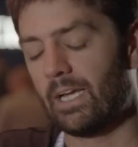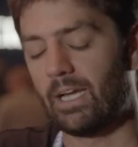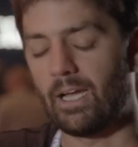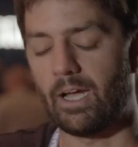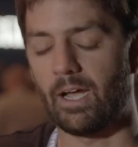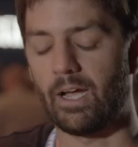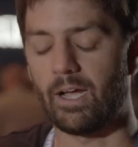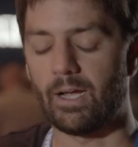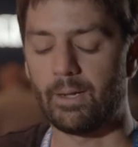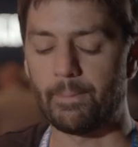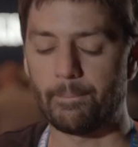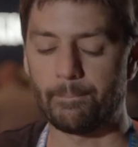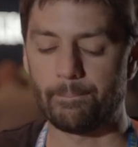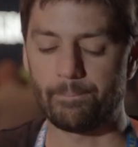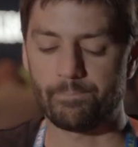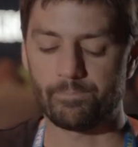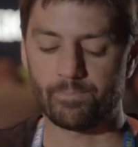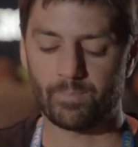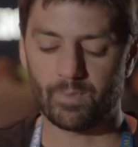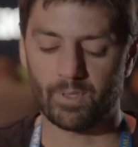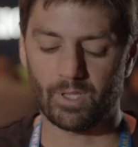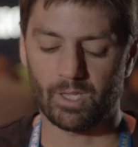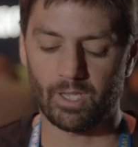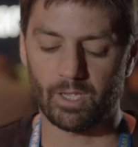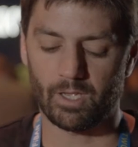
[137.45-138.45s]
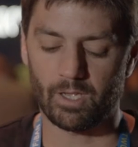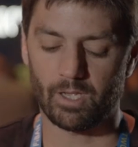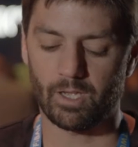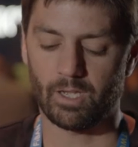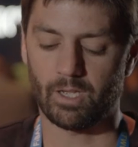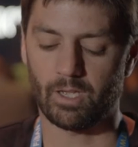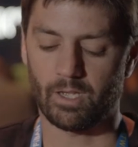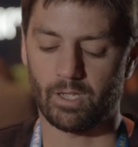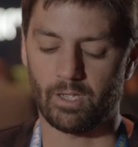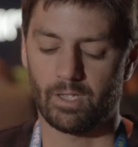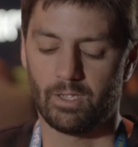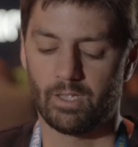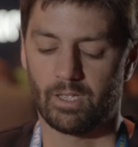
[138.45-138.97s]

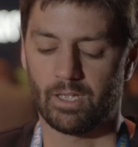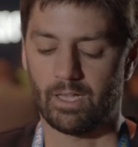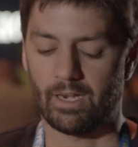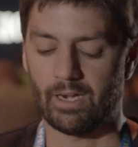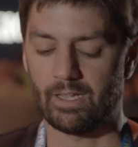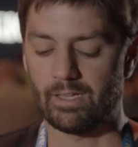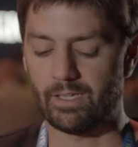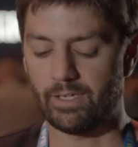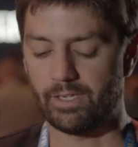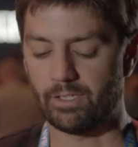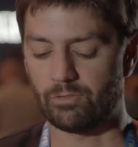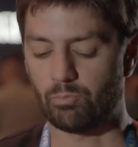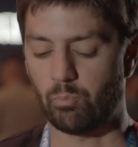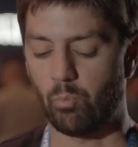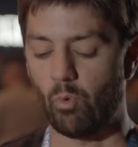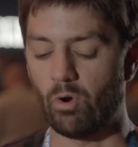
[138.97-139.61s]
and I think it's